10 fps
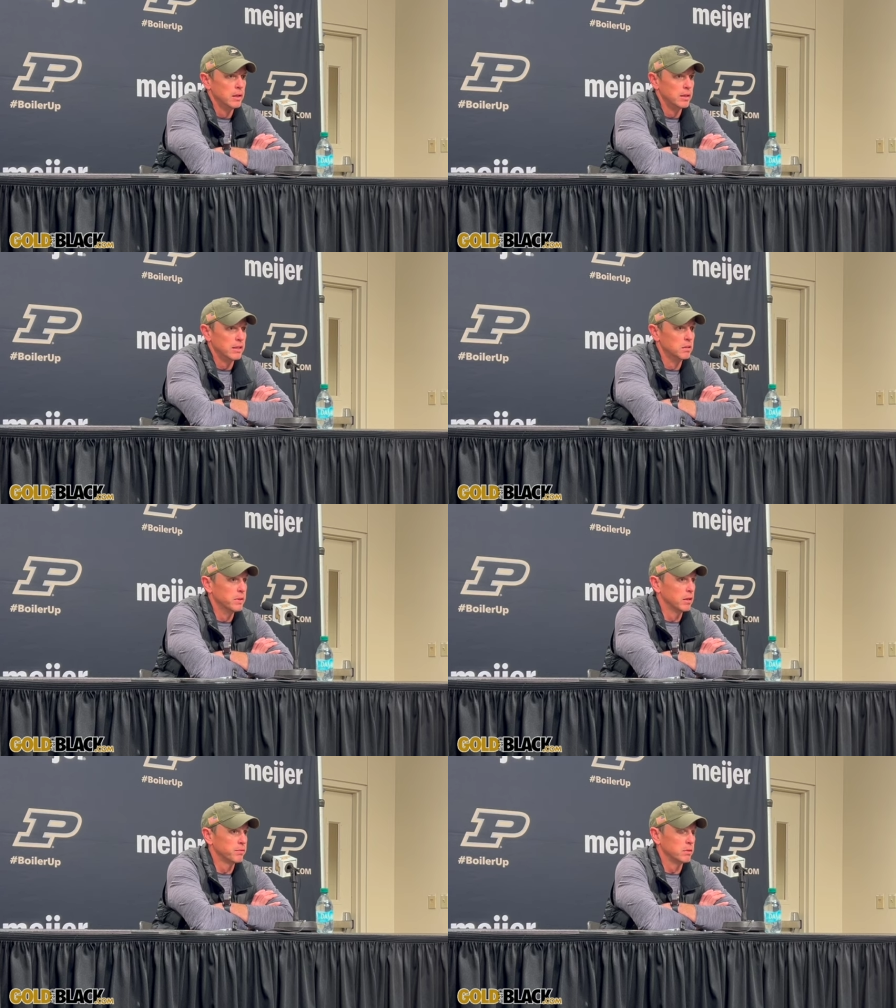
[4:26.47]
get them
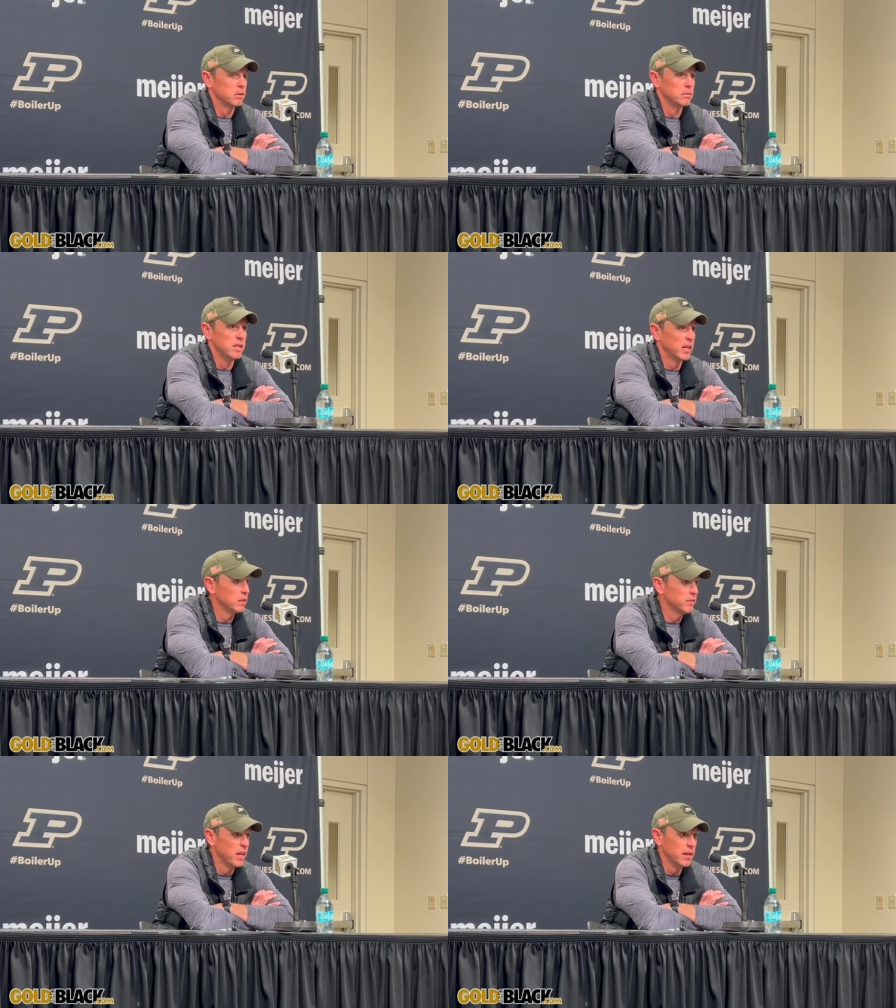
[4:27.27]
down for
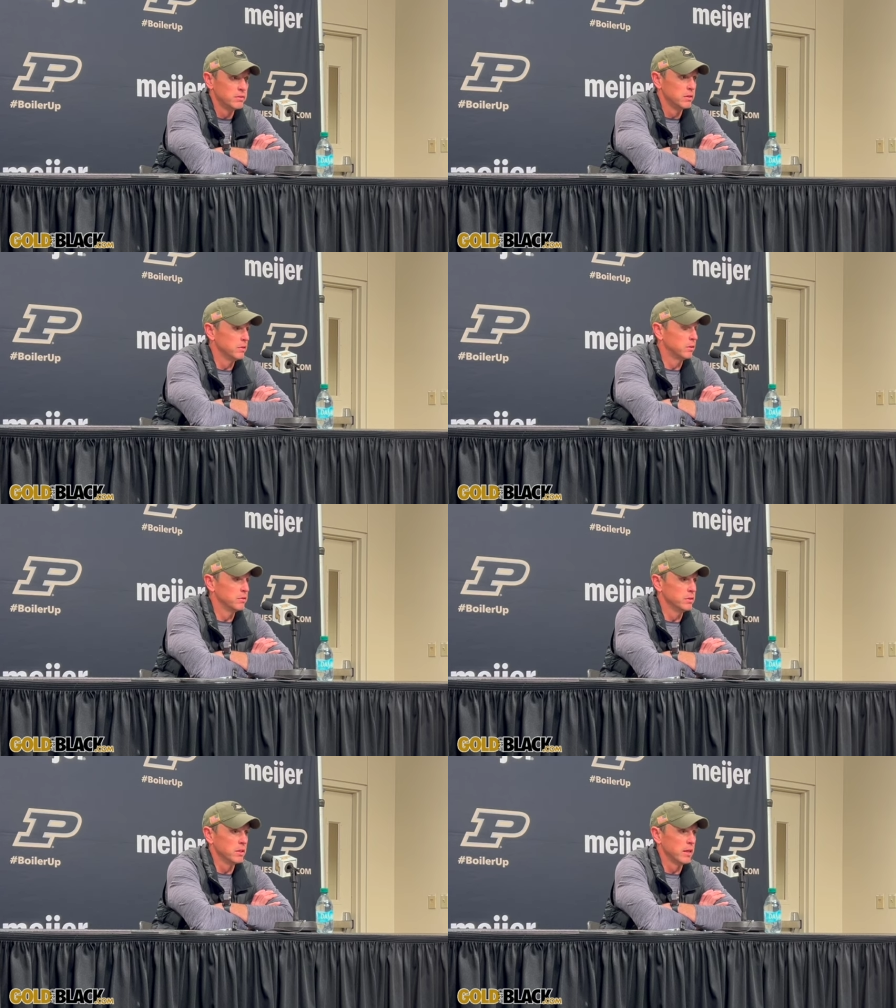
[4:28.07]
negative gains and then
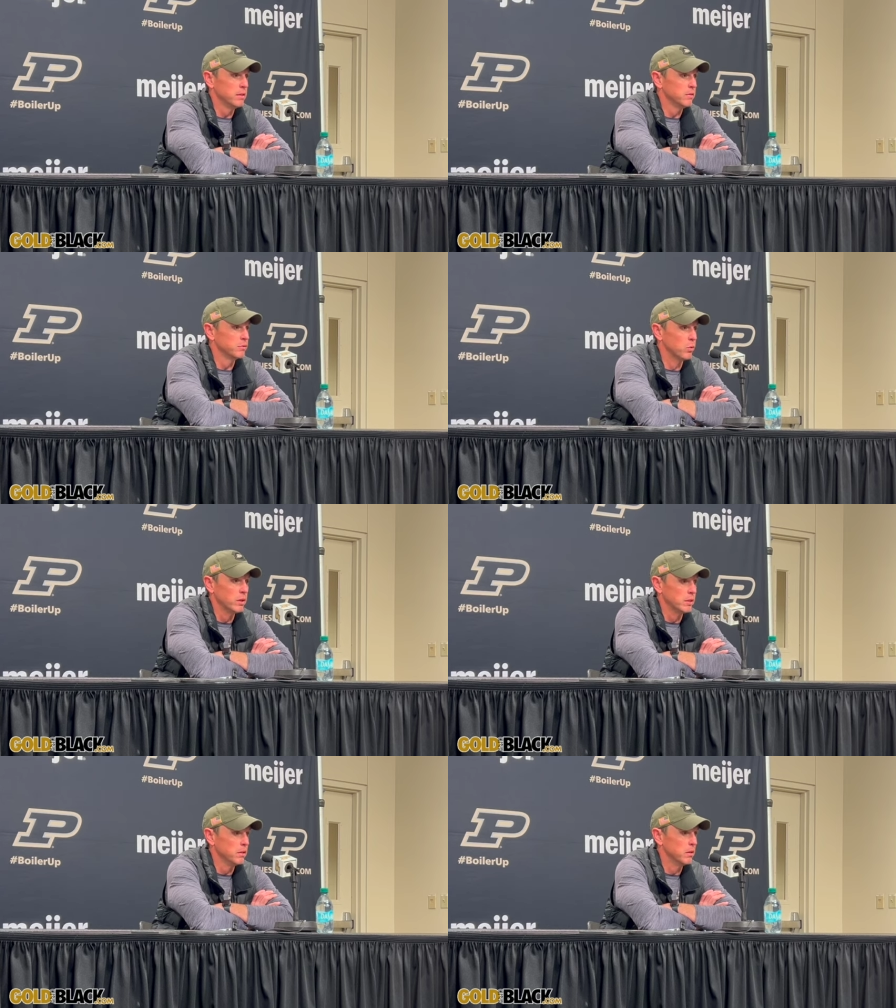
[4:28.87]
turns into gains of
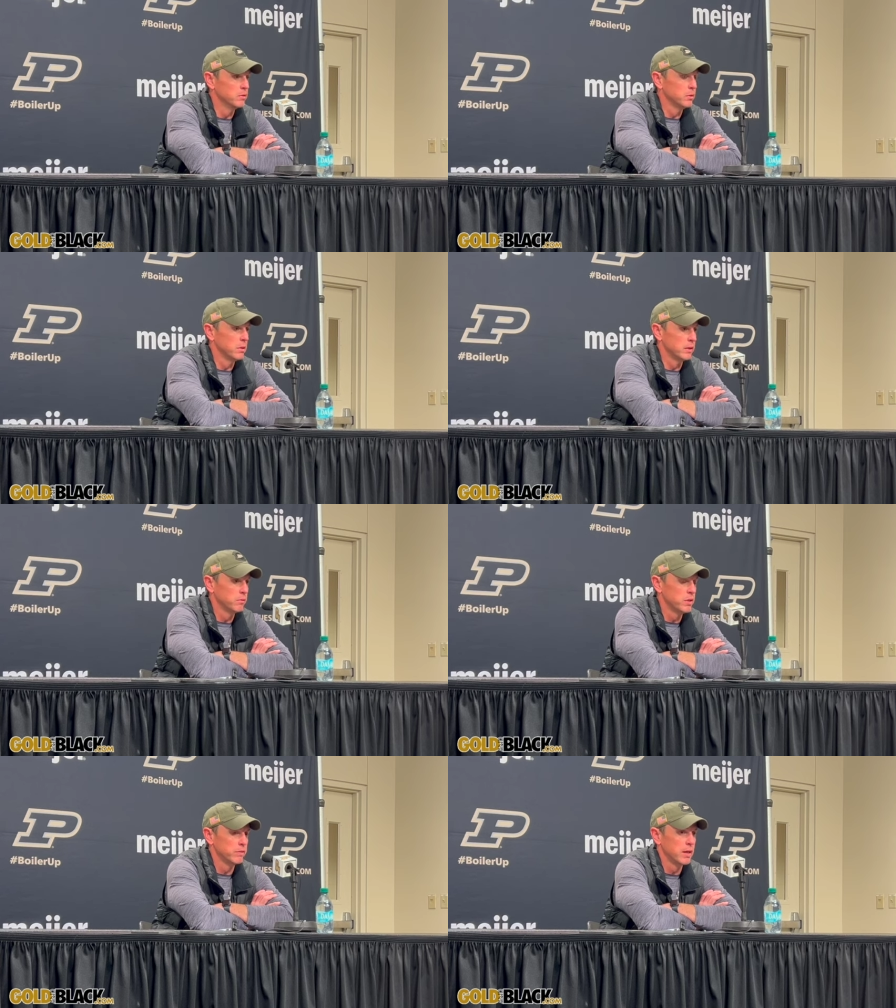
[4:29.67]
20. So like
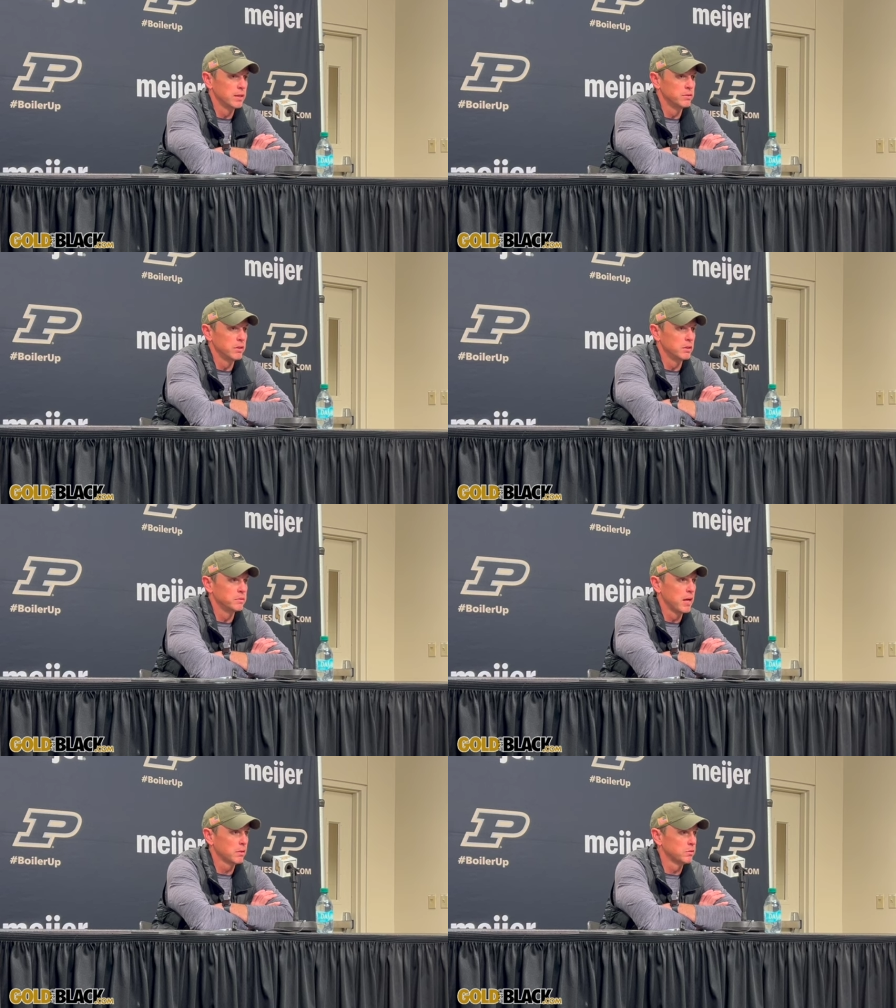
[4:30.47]
if we have guys there to
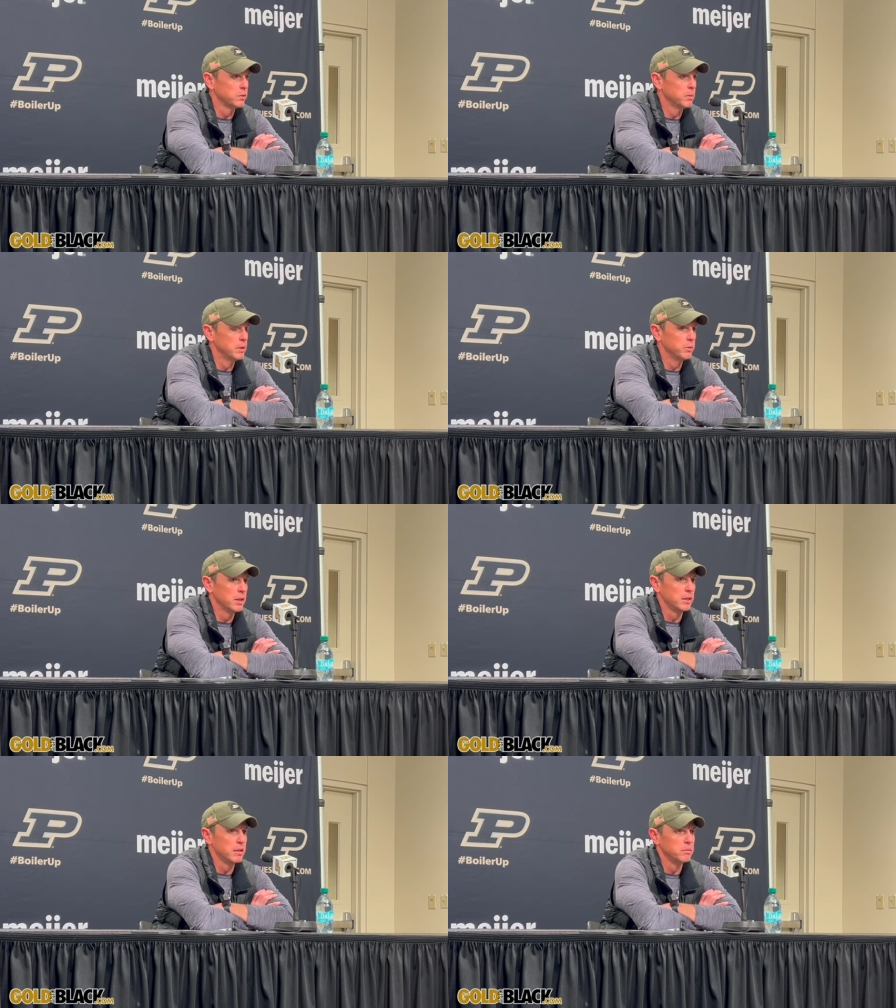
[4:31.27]
tackle somebody, we
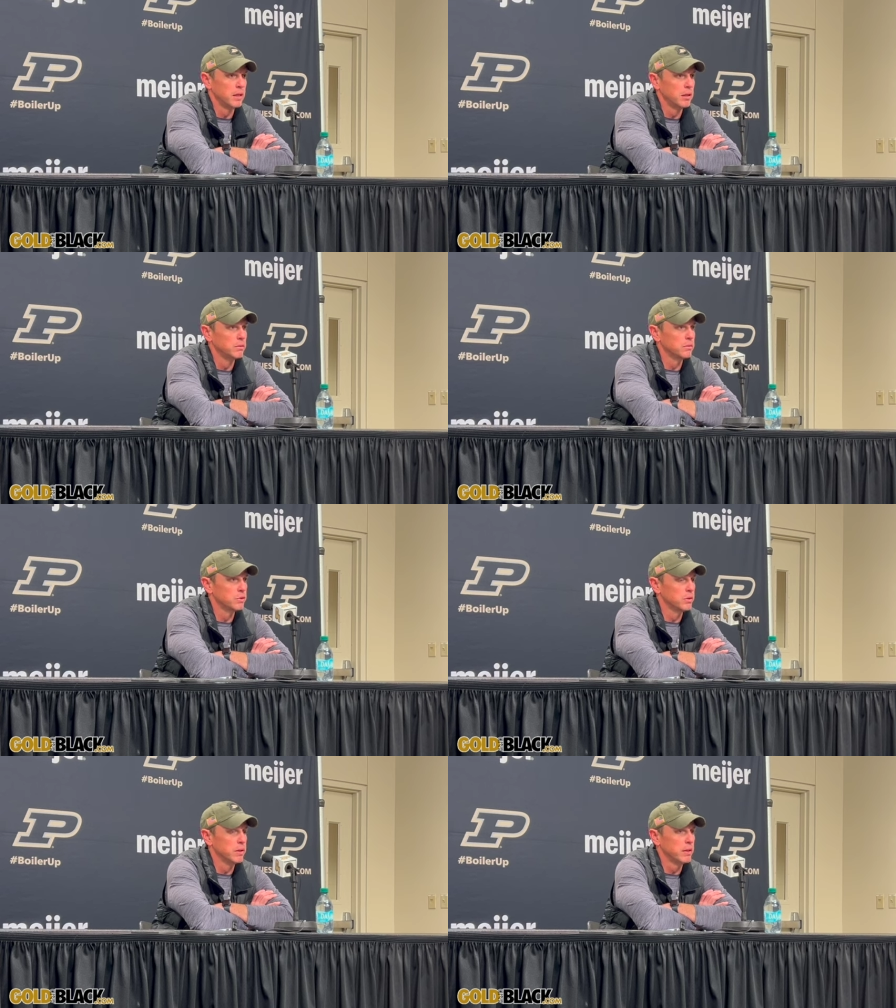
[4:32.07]
got to get them down.
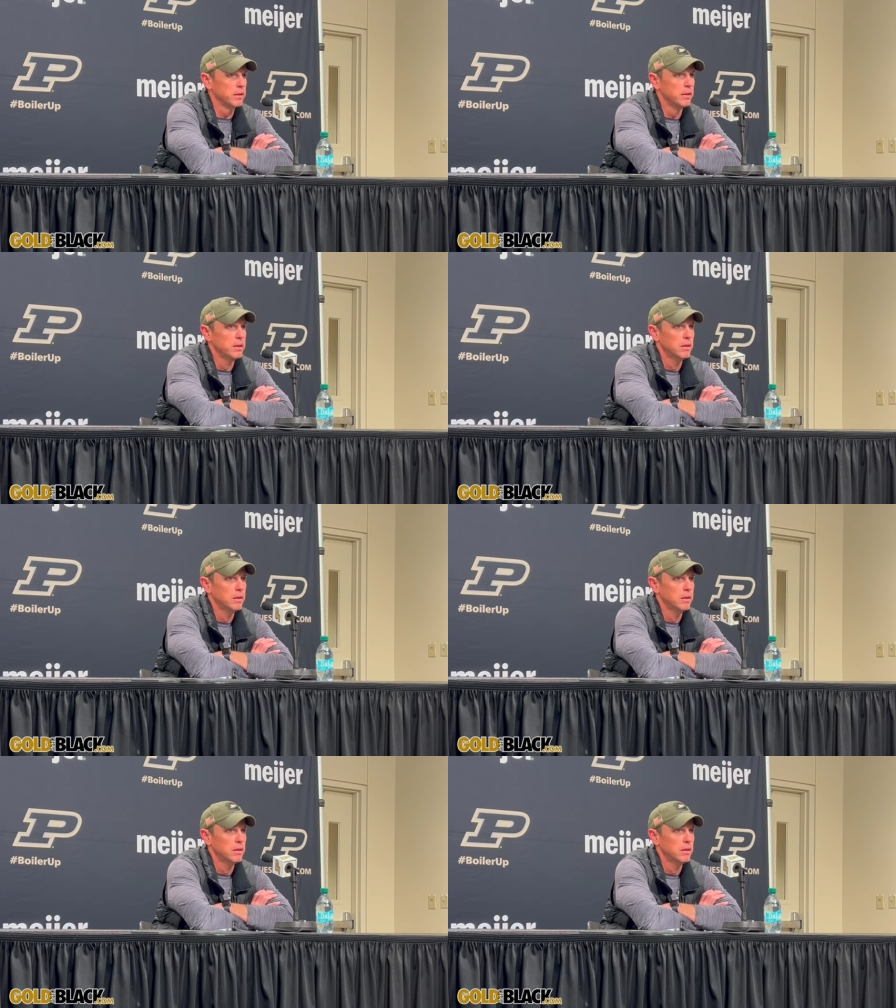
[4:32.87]
So I think